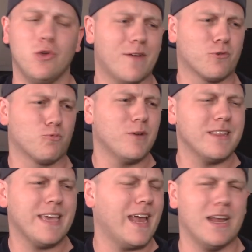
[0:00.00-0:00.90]
You have to
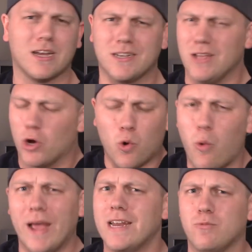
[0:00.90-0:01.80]
really get a-
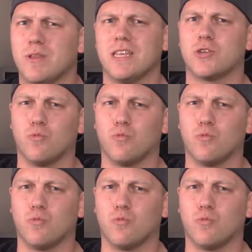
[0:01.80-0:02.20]
acquainted with this